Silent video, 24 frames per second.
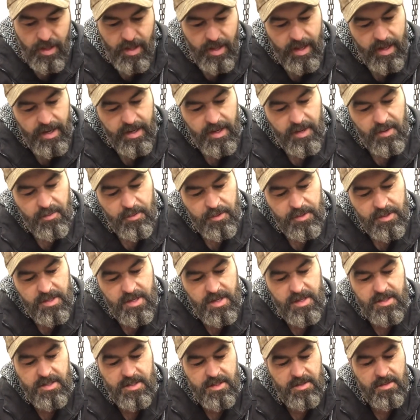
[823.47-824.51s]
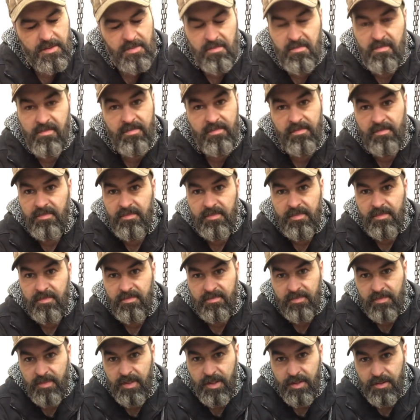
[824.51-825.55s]
And you would
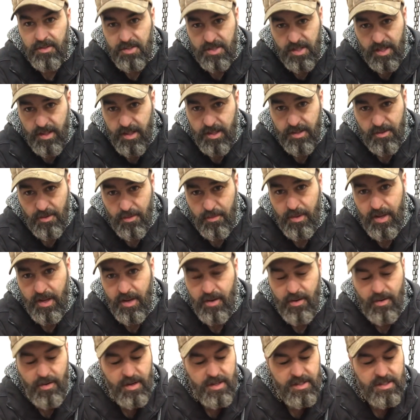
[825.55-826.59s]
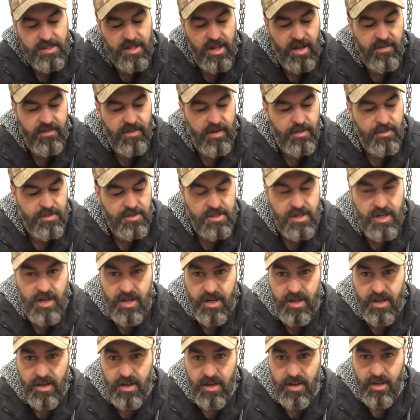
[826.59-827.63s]
you see the tomato and stuff I was
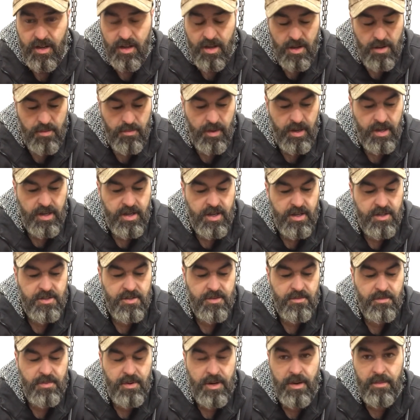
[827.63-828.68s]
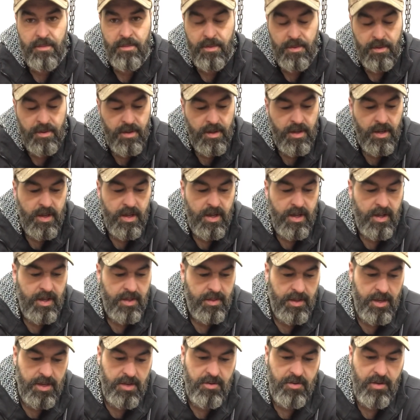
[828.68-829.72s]
cutting, my kitchen prep.
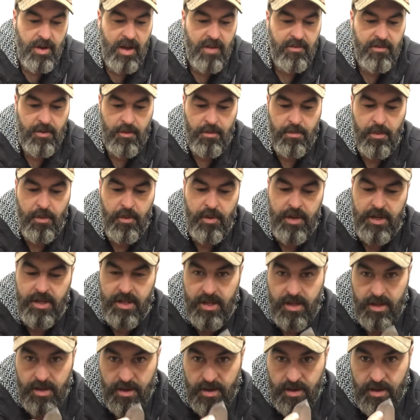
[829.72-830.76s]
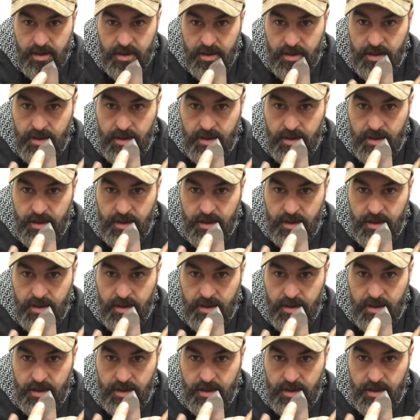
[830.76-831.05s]
Then you have your point here.